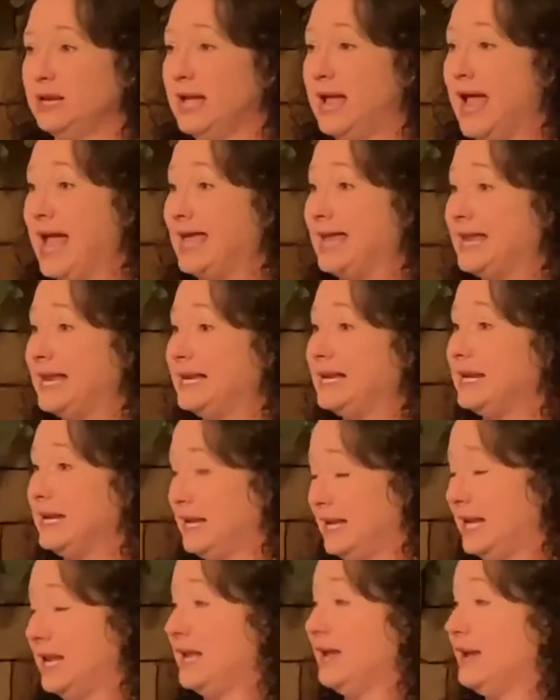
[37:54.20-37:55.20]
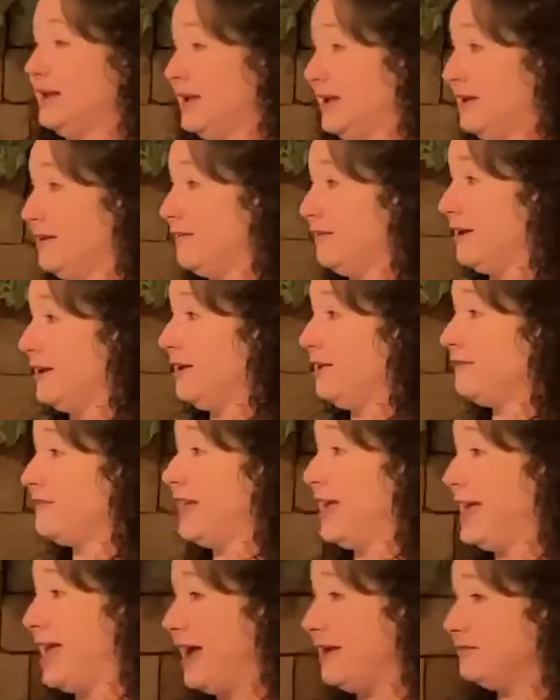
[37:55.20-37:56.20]
And if
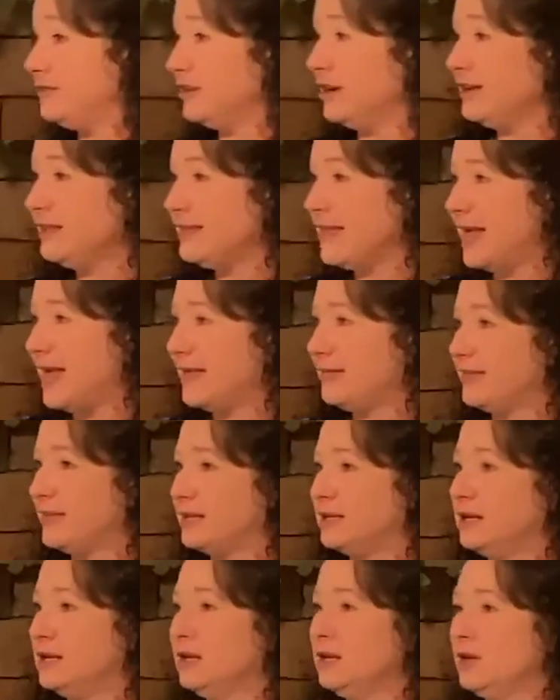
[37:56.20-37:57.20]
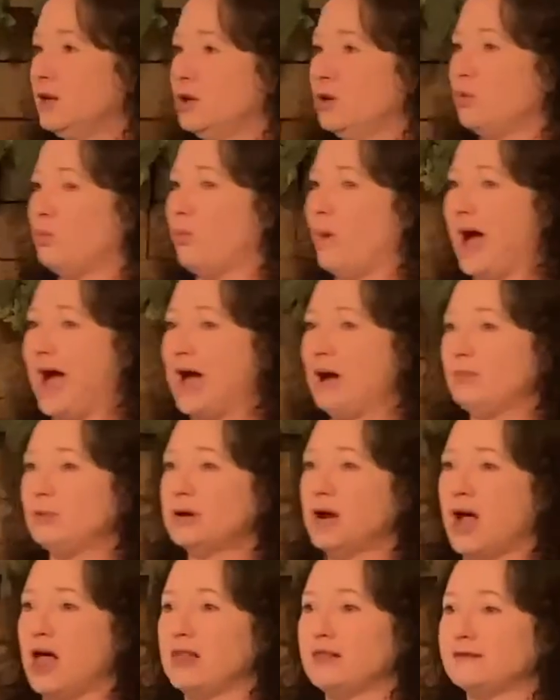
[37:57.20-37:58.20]
they have done that, then why
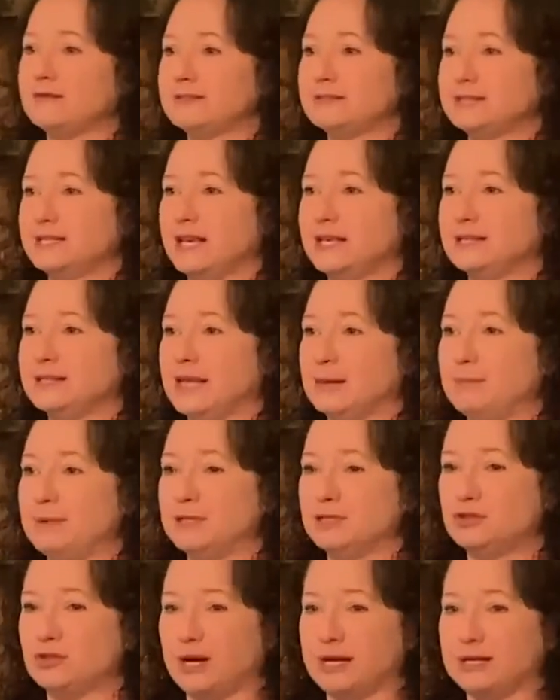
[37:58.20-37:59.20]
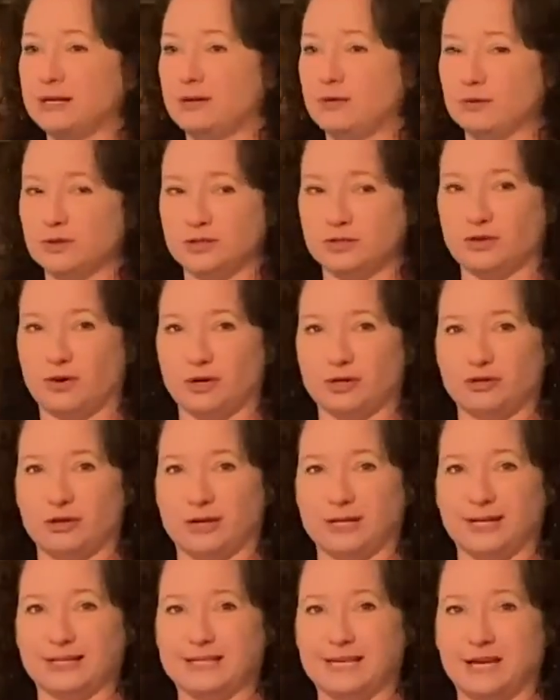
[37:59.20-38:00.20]
would all of a sudden they've been trying
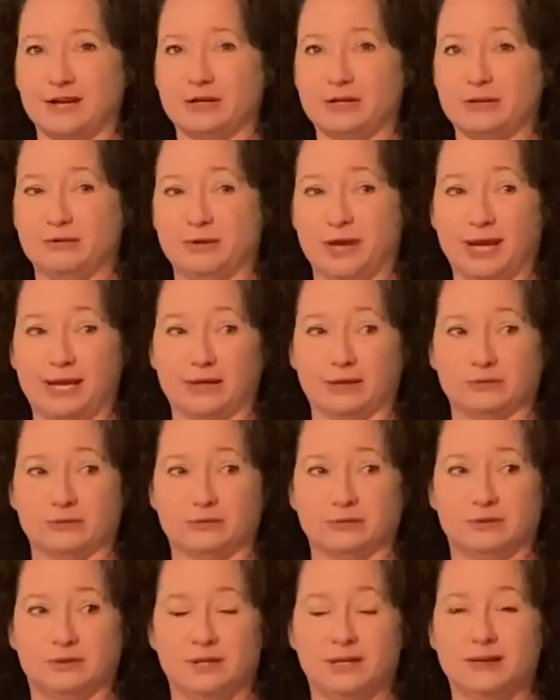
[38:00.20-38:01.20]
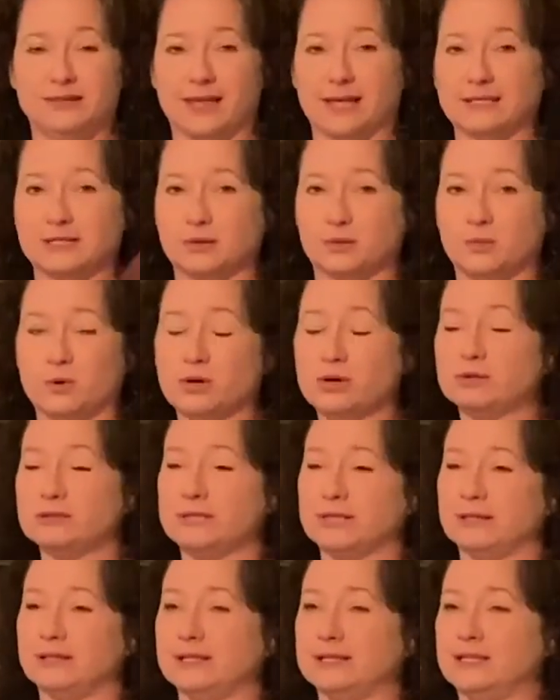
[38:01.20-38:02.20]
to tear you down? That's the world
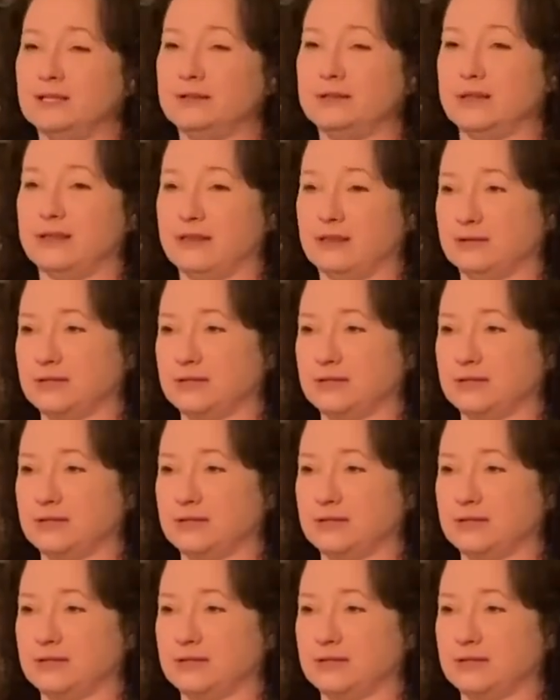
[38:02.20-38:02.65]
telling you that they're